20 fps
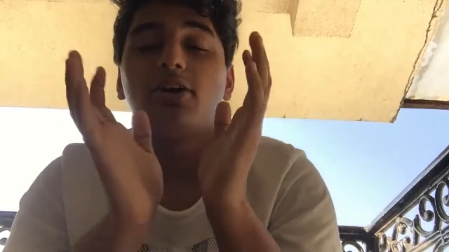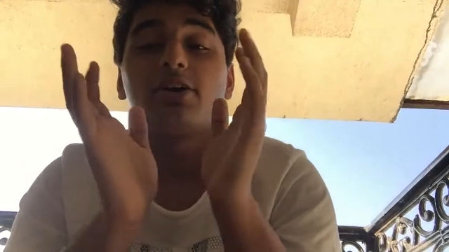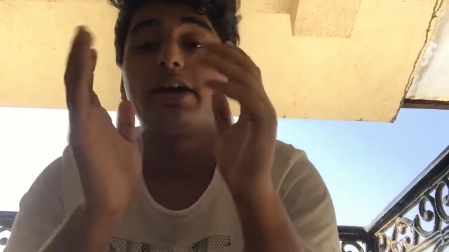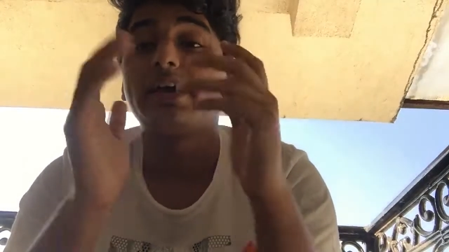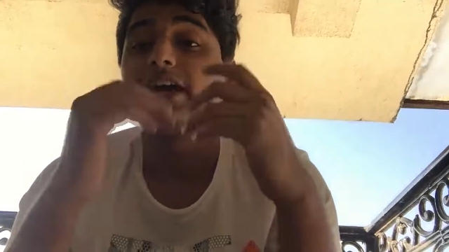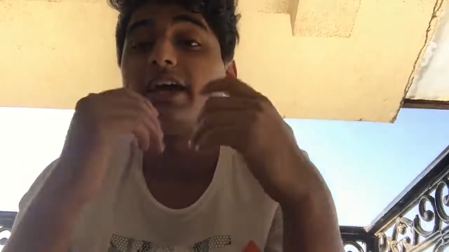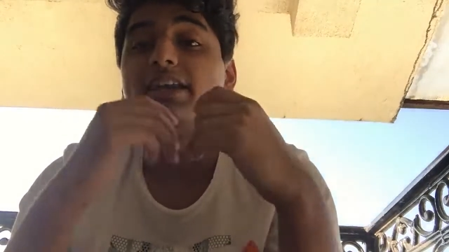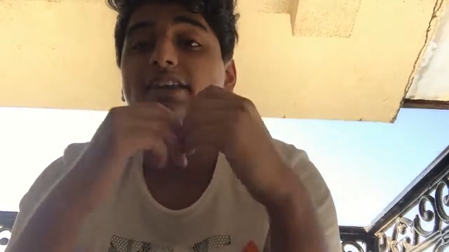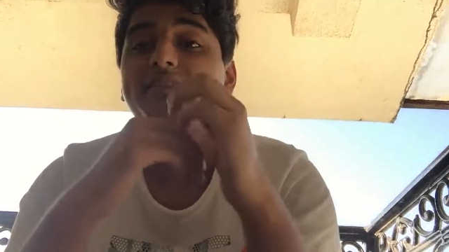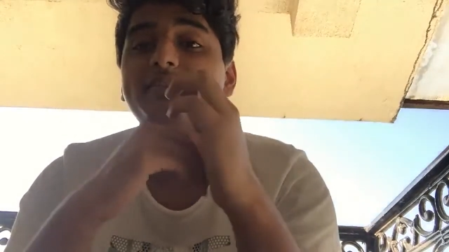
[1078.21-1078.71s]

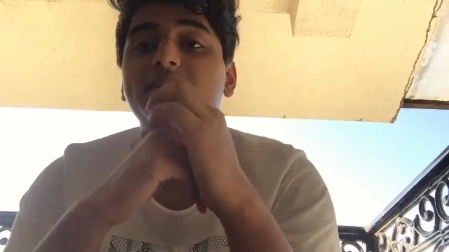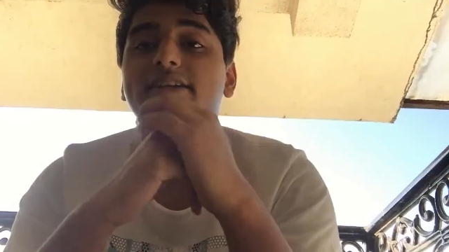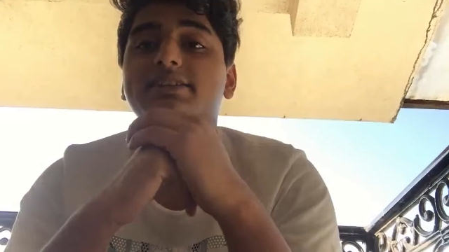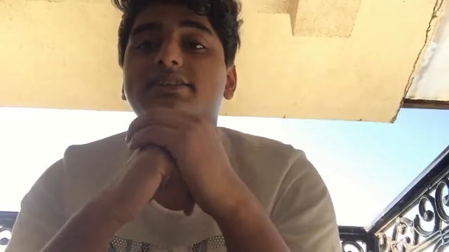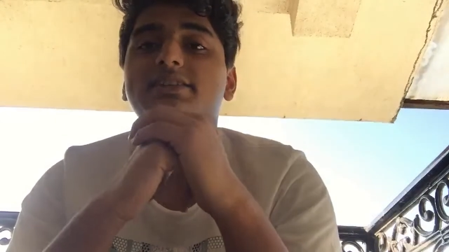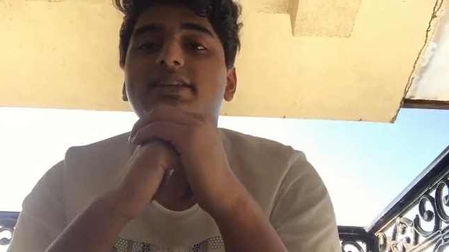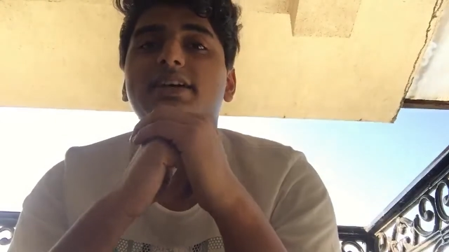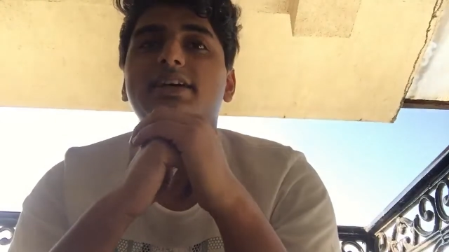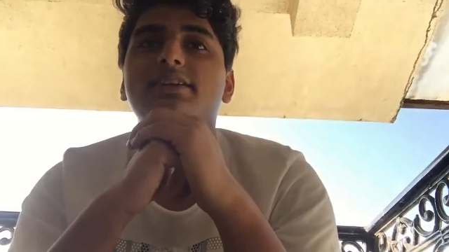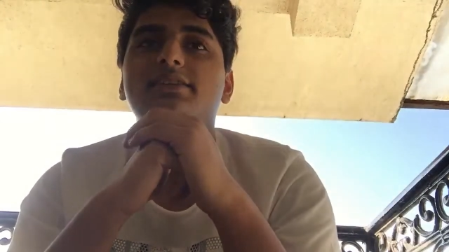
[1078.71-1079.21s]
Okay,
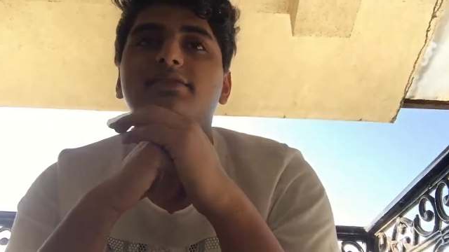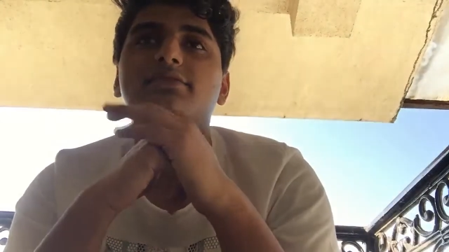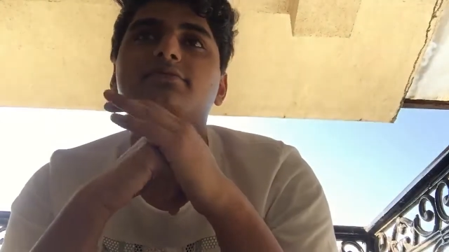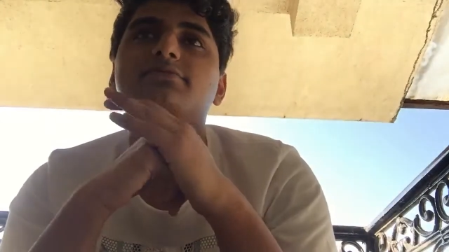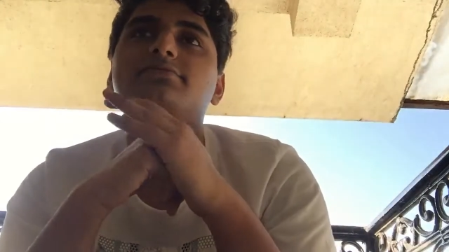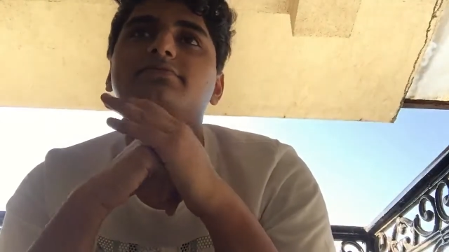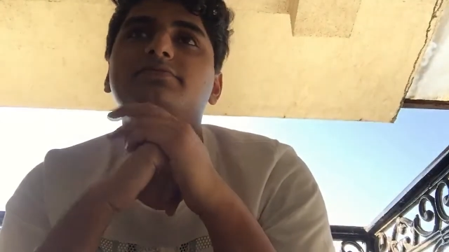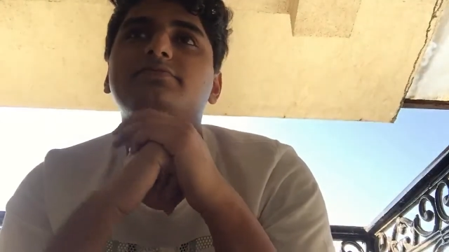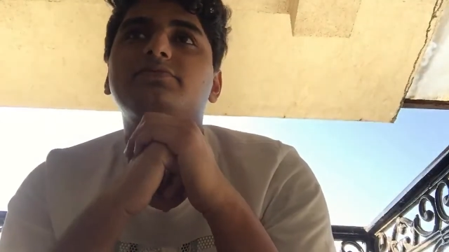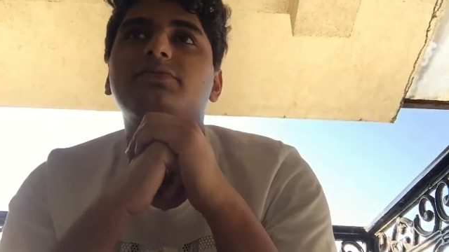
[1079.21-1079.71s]
anyways,
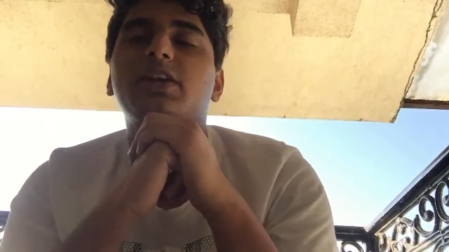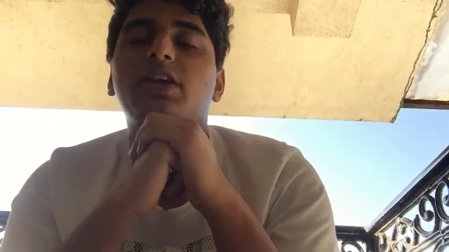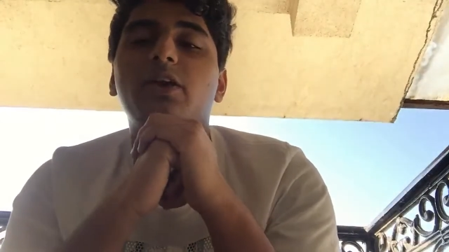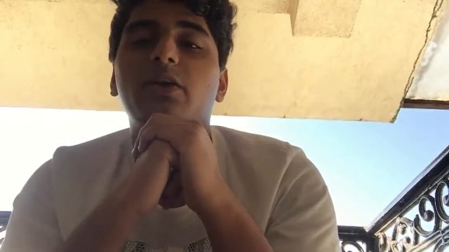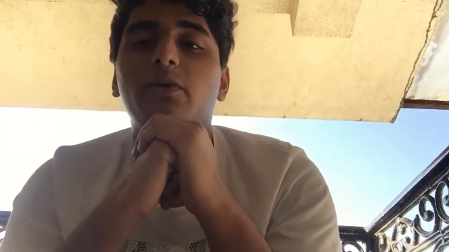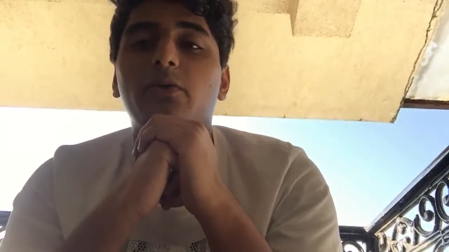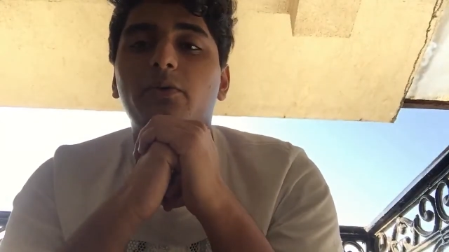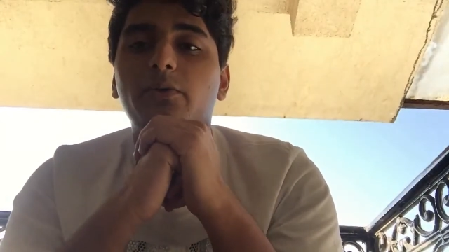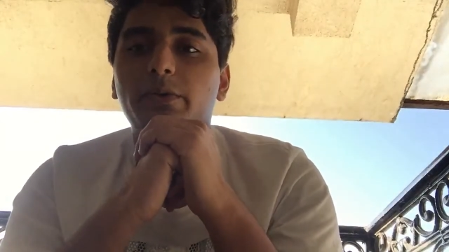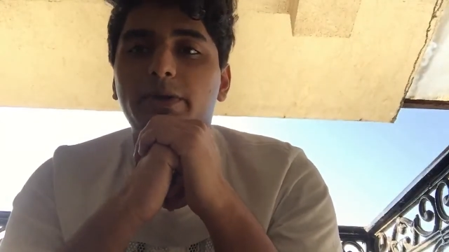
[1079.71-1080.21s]
then
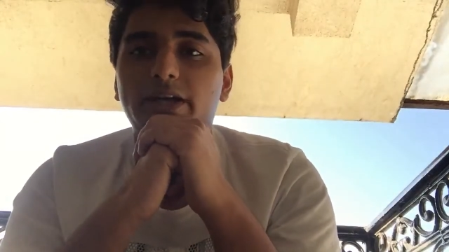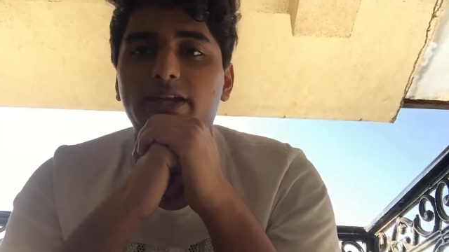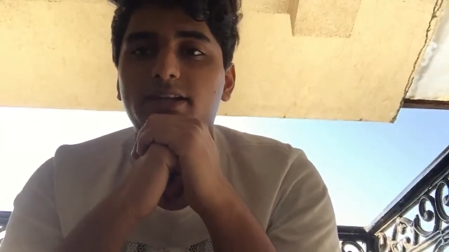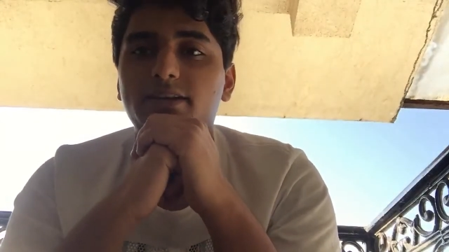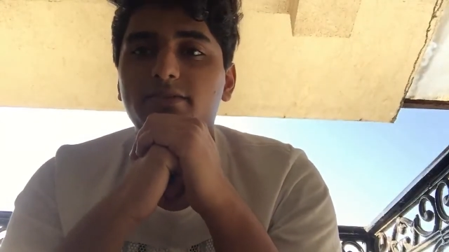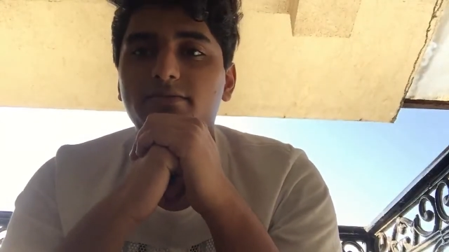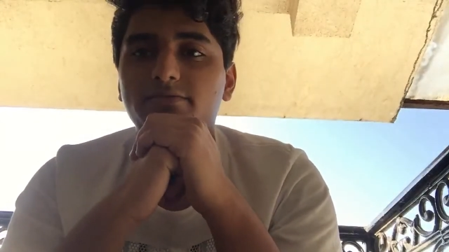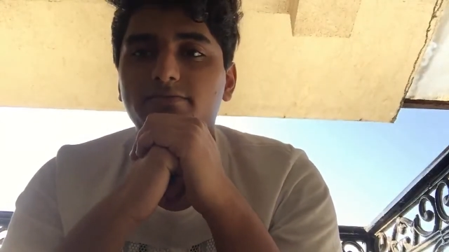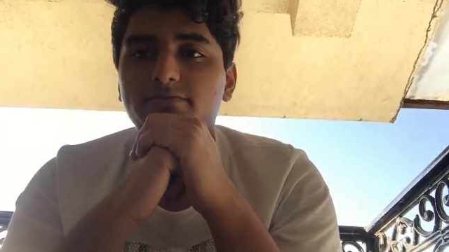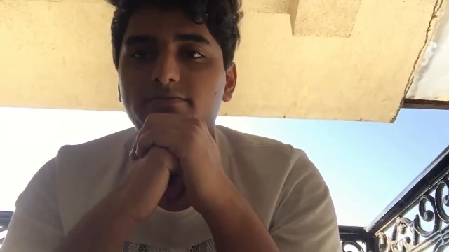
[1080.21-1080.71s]

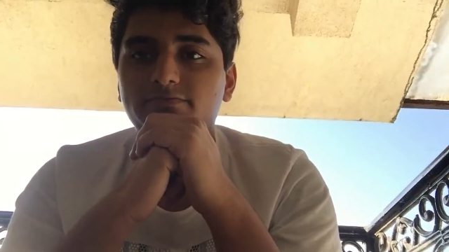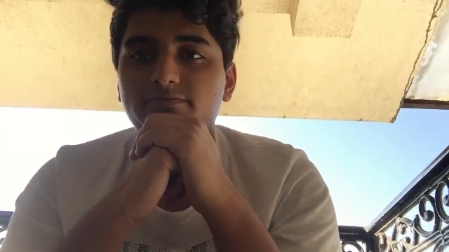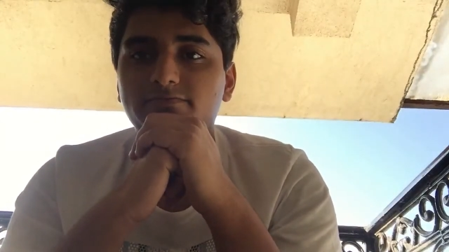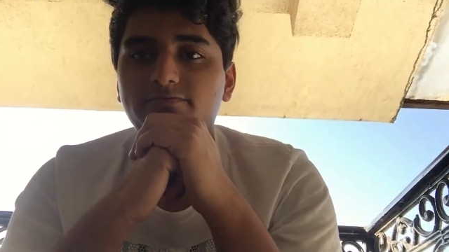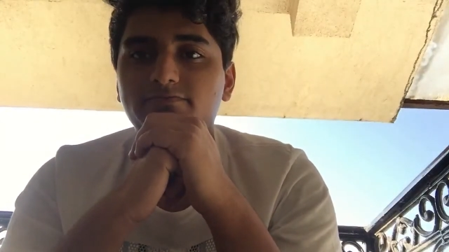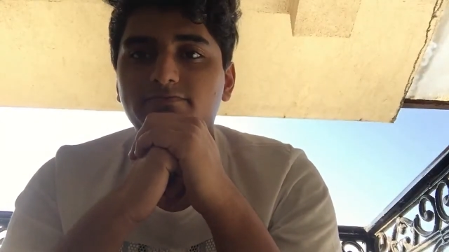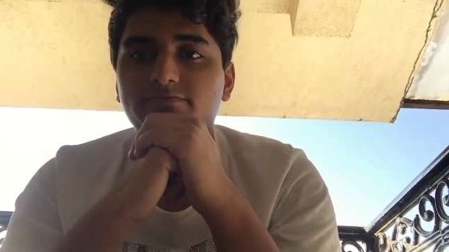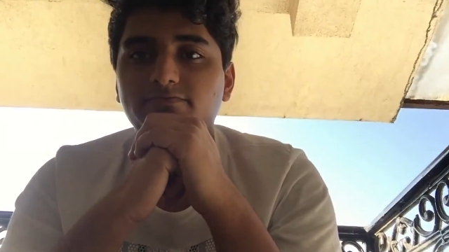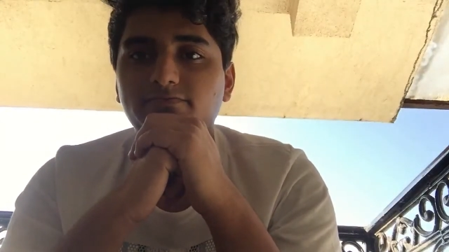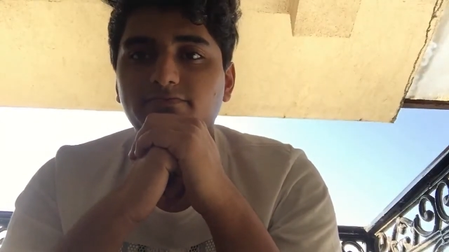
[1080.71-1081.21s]
well,
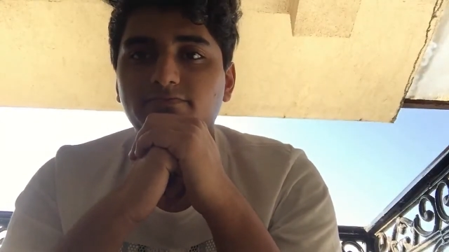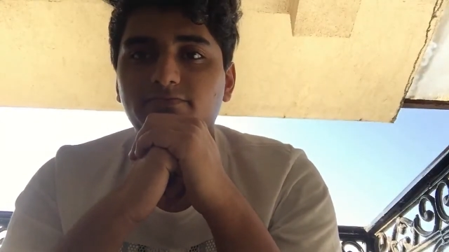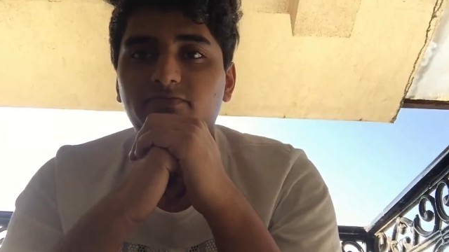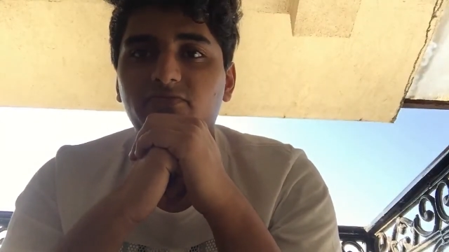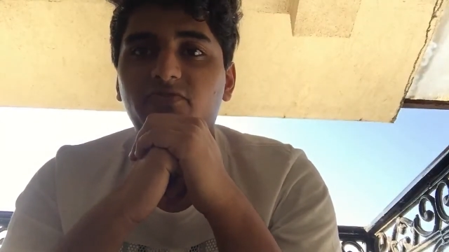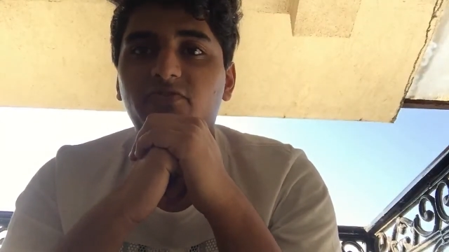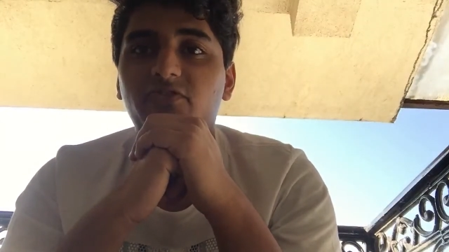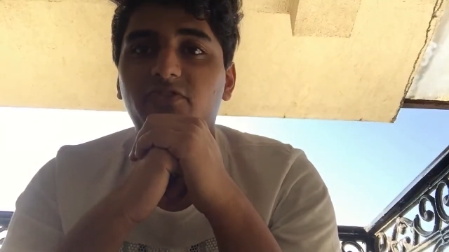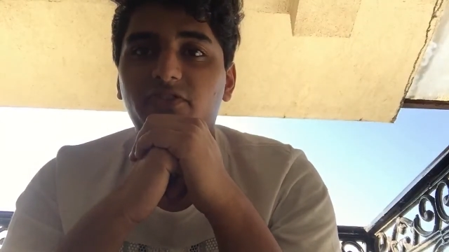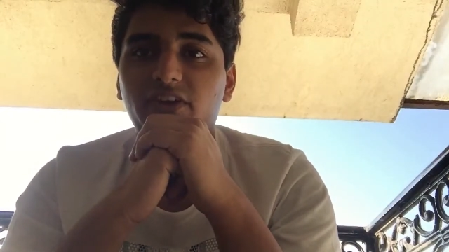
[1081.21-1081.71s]

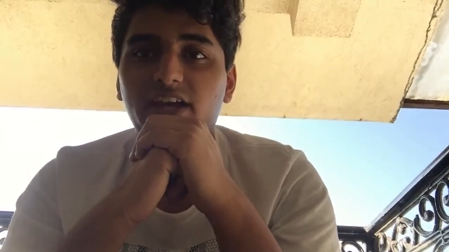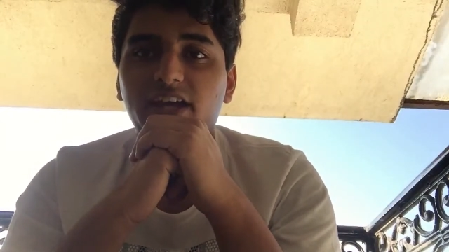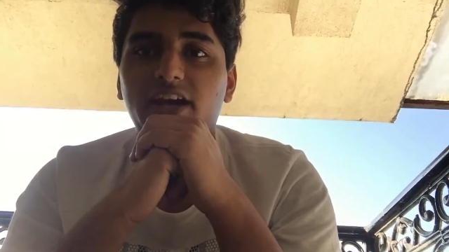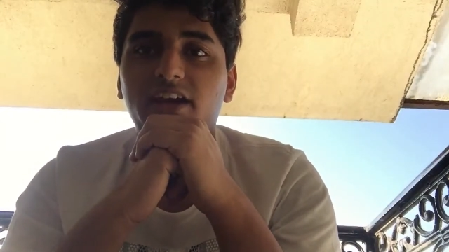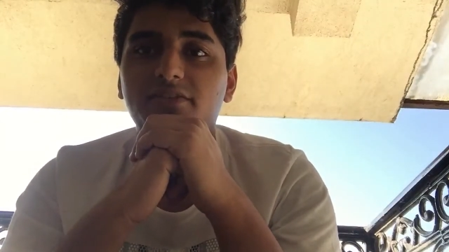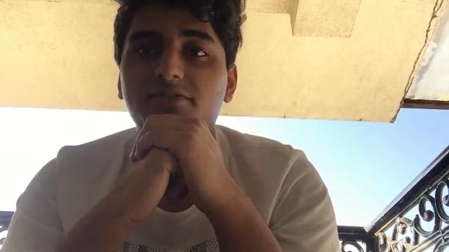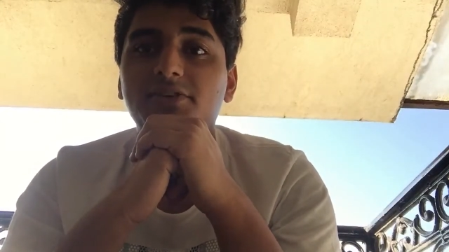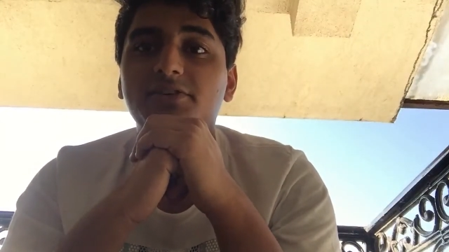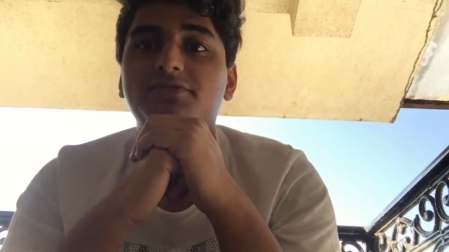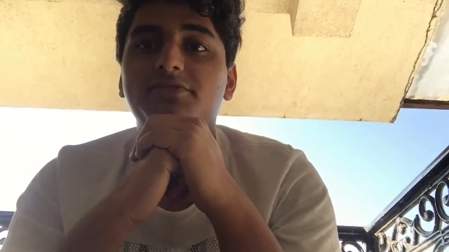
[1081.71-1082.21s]
we
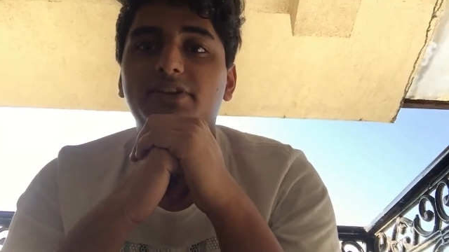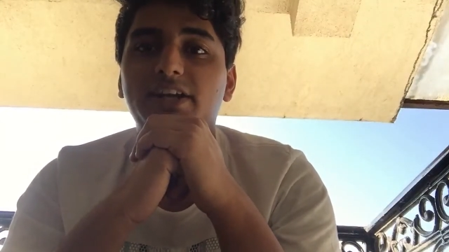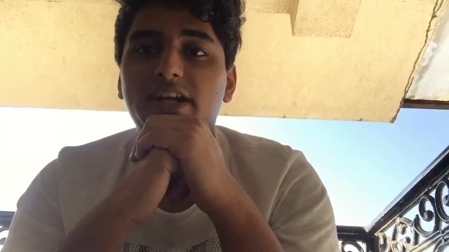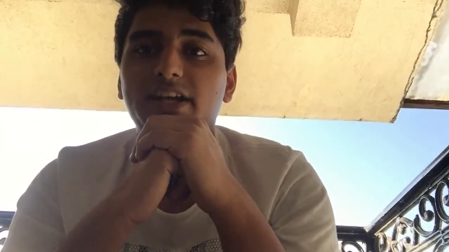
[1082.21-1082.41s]
have a